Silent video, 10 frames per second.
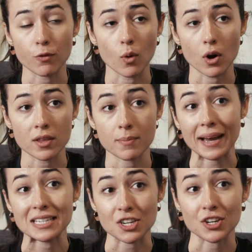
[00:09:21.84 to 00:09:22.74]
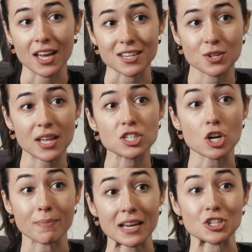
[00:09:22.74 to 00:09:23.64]
for the bacteria. So that's
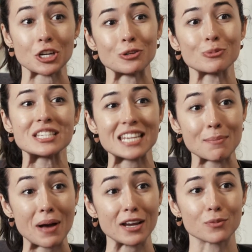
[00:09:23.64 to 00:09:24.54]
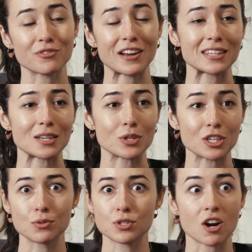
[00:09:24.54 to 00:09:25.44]
our metric. When we say biome-friendly, we
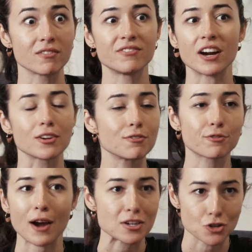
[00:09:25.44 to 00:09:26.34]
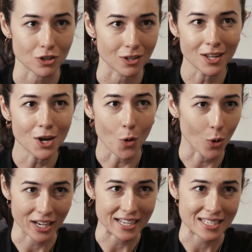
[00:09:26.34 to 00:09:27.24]
use our very fragile
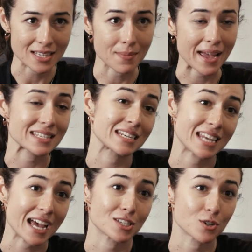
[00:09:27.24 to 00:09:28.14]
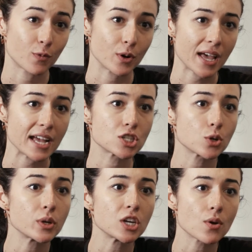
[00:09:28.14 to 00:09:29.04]
organism as a test for that. So
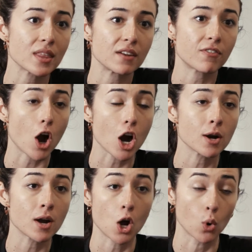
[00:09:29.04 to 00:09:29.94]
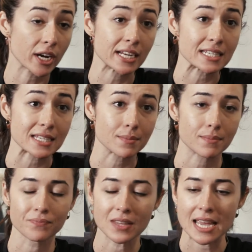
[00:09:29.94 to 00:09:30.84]
we know that if our organism
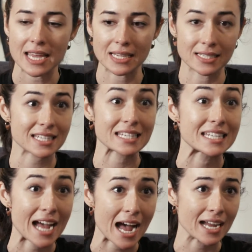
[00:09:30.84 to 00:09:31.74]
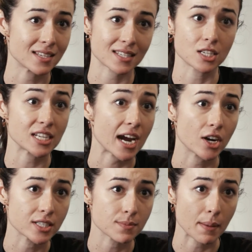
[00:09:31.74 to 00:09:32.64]
it doesn't die, doesn't tear
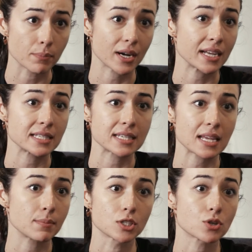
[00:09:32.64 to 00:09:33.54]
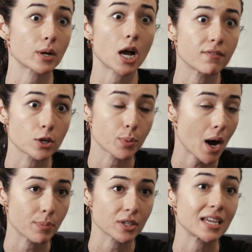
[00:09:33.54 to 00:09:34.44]
its membranes, is able to recover
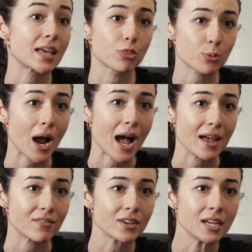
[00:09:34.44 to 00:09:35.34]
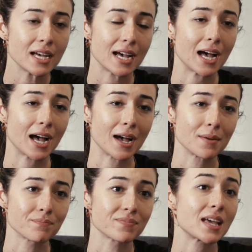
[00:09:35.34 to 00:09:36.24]
properly and thrive,
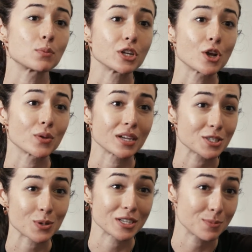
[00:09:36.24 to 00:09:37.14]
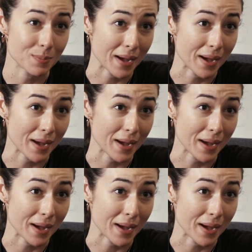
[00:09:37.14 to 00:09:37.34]
then we know that it's going to be